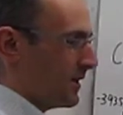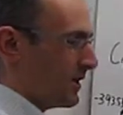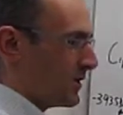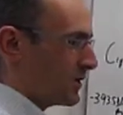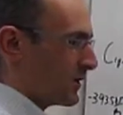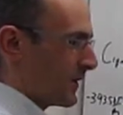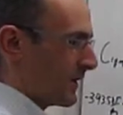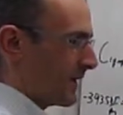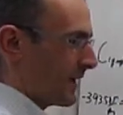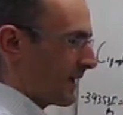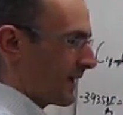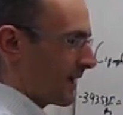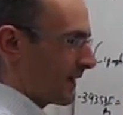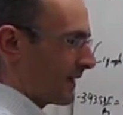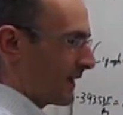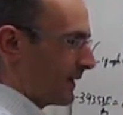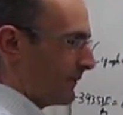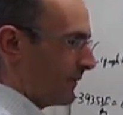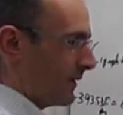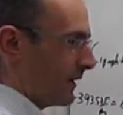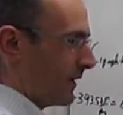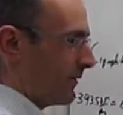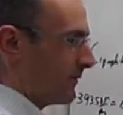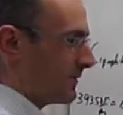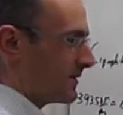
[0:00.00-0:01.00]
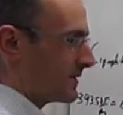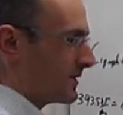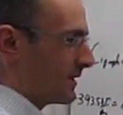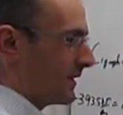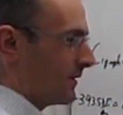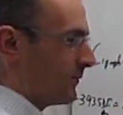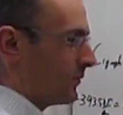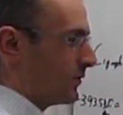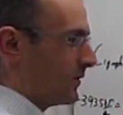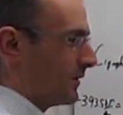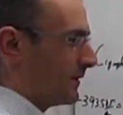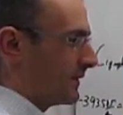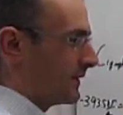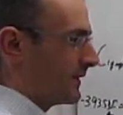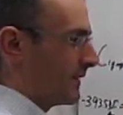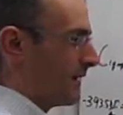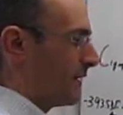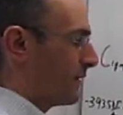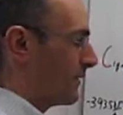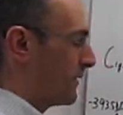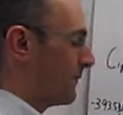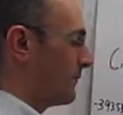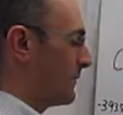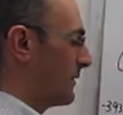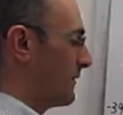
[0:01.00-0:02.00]
So then I can come here and say, well, the
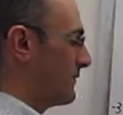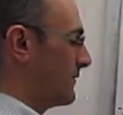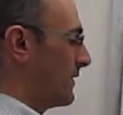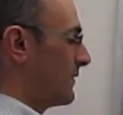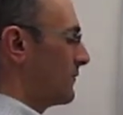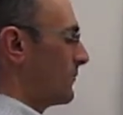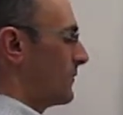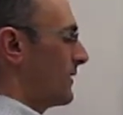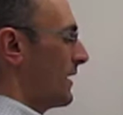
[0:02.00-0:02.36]
enthalpy of that